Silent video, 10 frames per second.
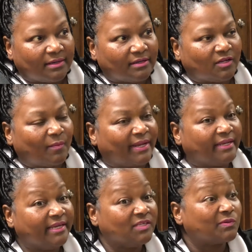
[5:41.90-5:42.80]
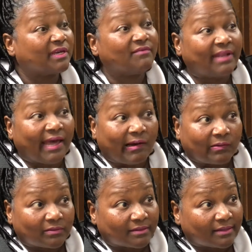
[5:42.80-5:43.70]
You know, my knees were giving
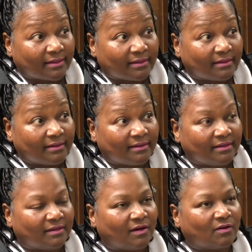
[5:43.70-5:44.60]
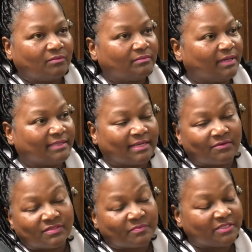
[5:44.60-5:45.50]
out. You know, as I
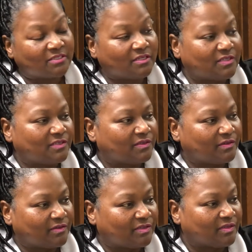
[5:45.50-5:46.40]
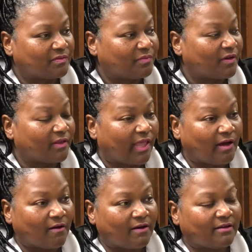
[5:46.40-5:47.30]
was mentioning to Brother
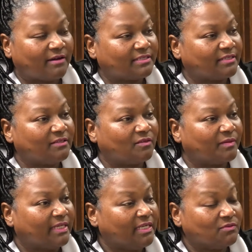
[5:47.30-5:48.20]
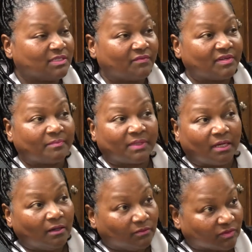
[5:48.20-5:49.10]
Lockhart here, I said, the knees was giving up the
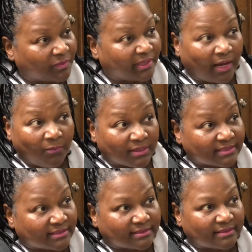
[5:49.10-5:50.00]
ghost, but I wasn't.